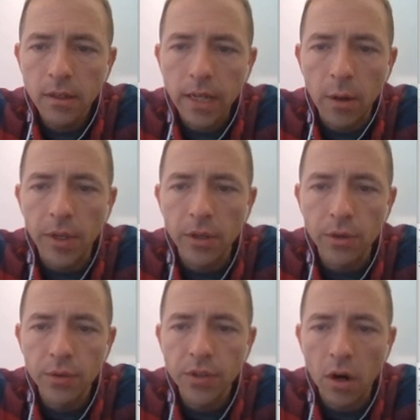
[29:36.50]
And we
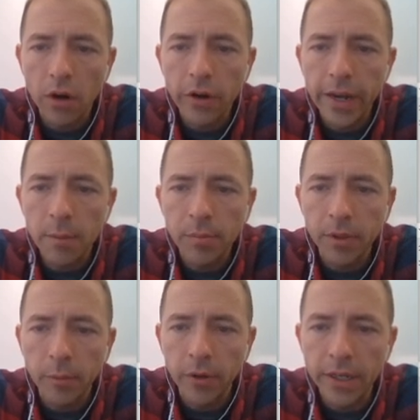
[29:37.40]
use RNA
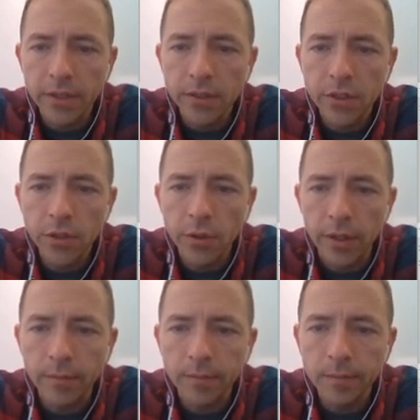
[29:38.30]
polymerase to do it.